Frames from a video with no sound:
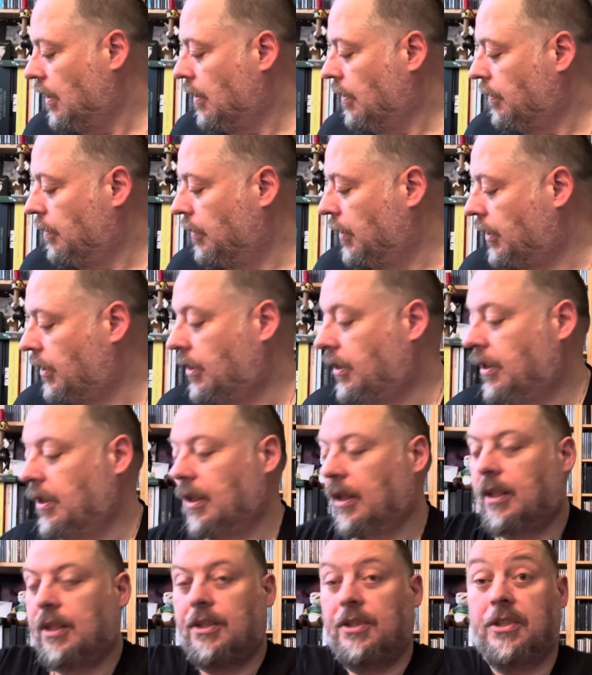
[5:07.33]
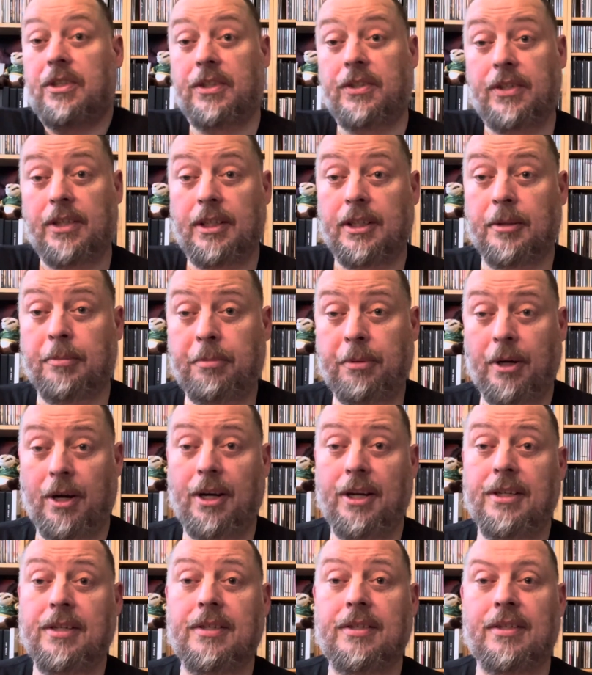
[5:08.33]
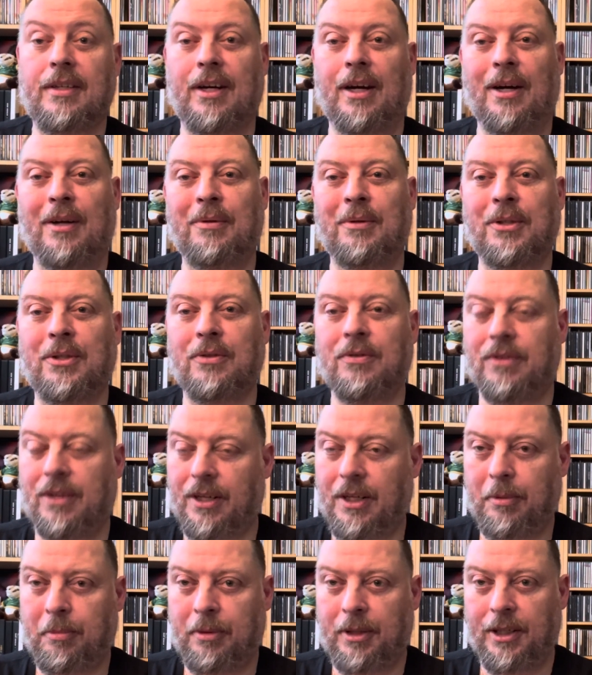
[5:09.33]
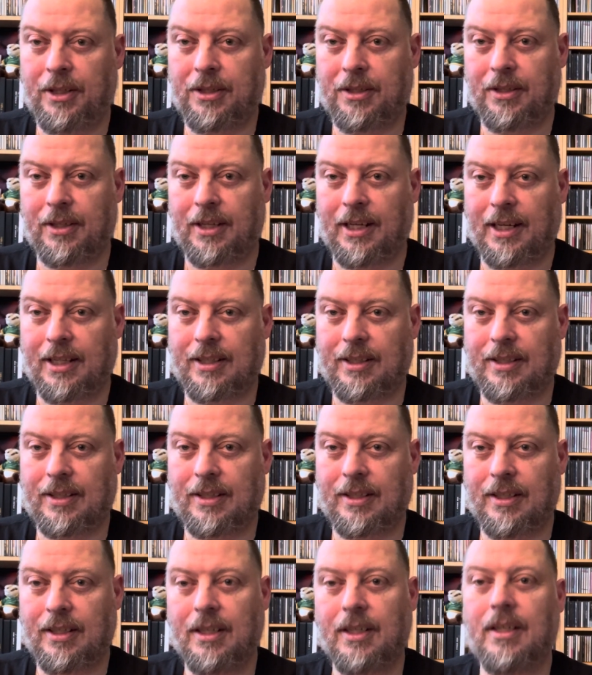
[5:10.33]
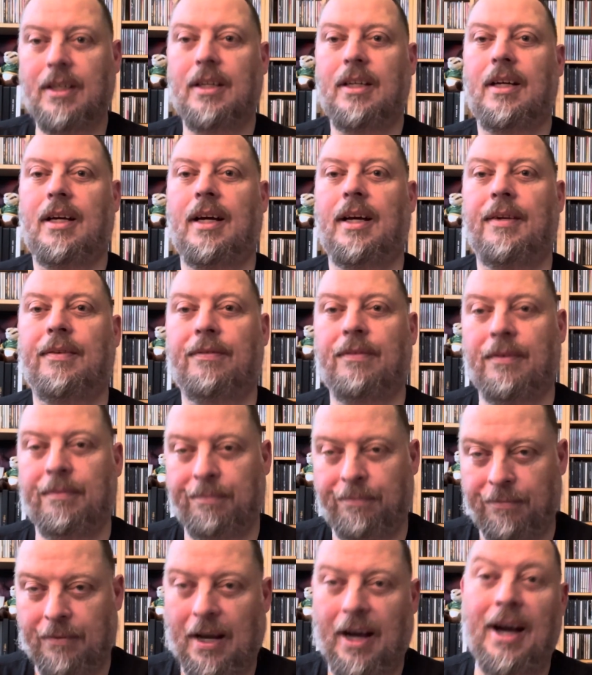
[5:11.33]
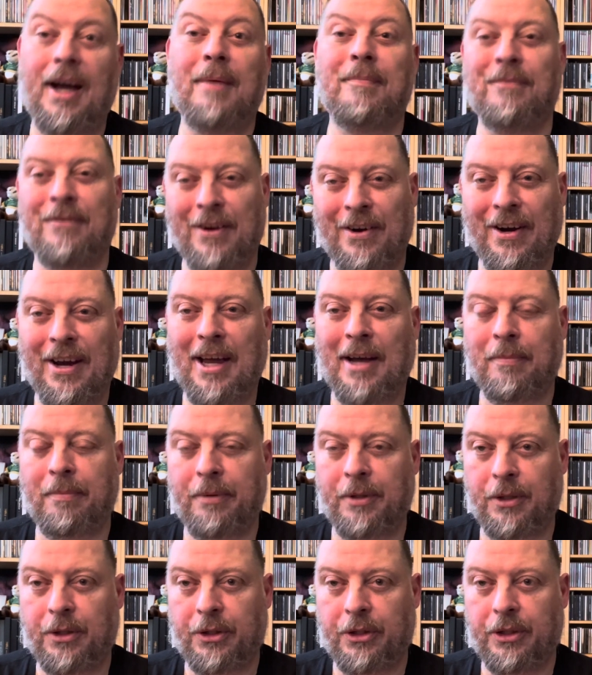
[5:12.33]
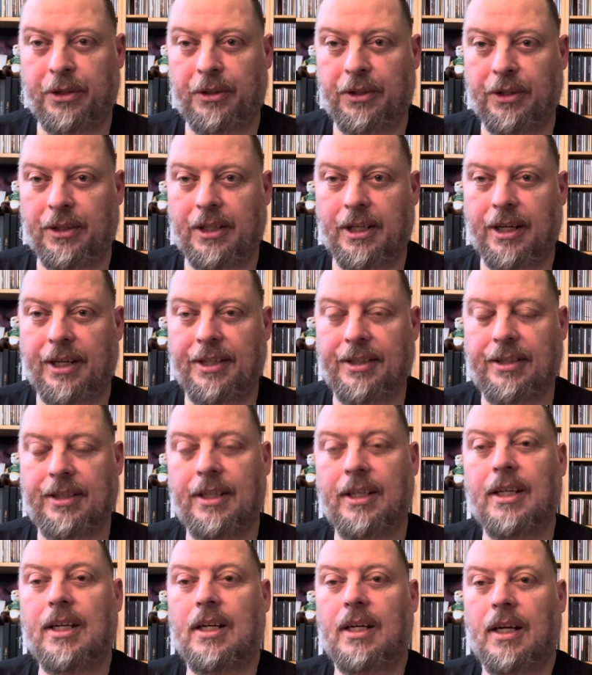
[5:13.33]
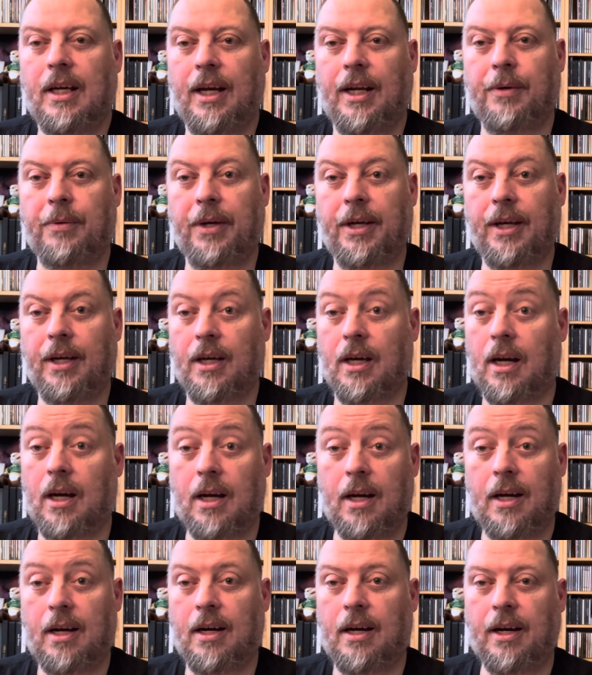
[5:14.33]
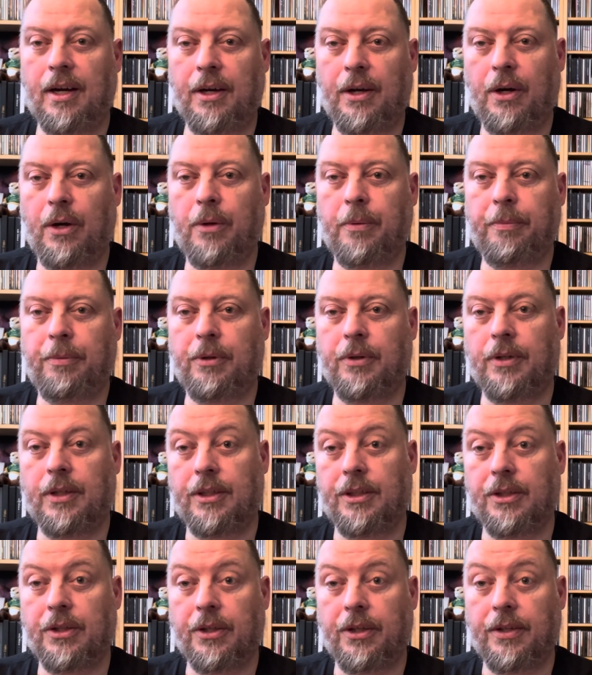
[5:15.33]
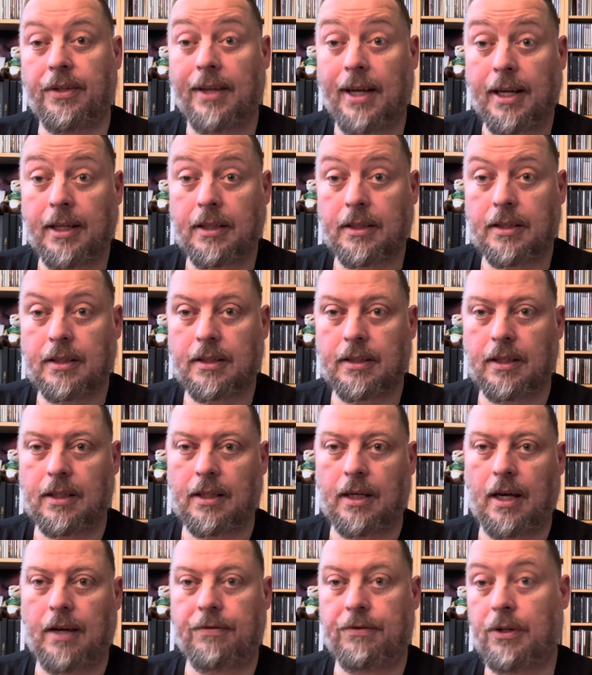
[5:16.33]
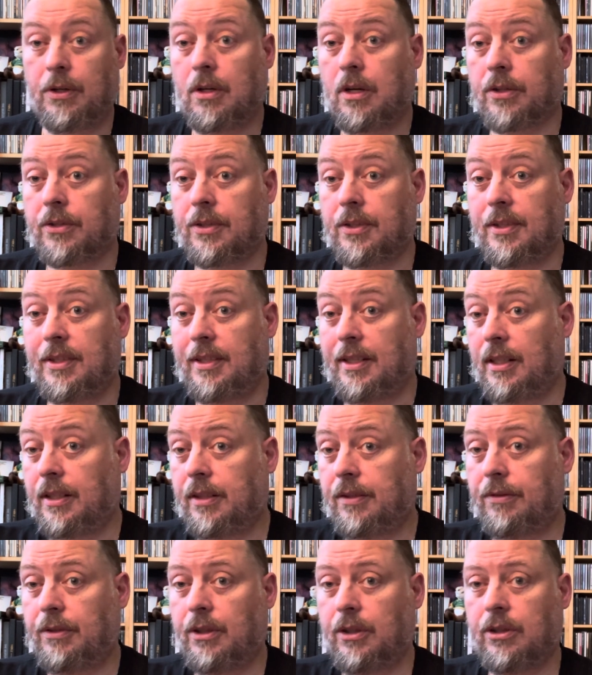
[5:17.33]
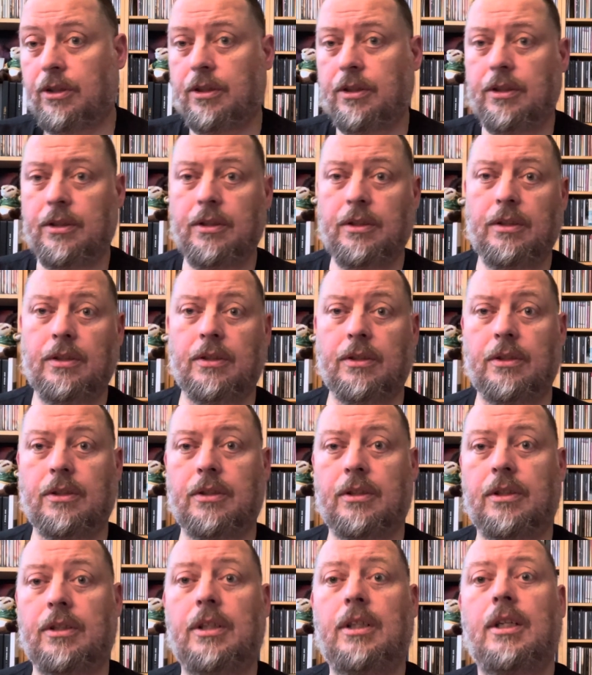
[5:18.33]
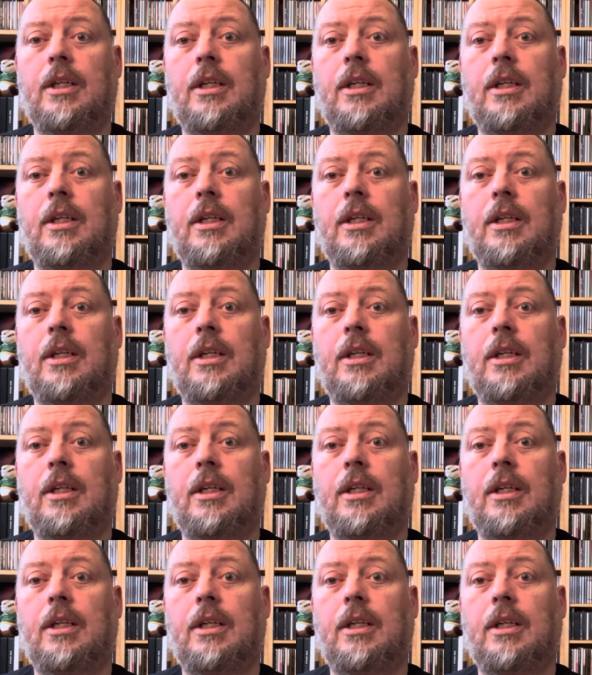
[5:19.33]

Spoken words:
which, considering the price, I was very pleased to get. and I'm very happy to show you guys. Anyway, I hope you enjoyed that. Have you gotten this version or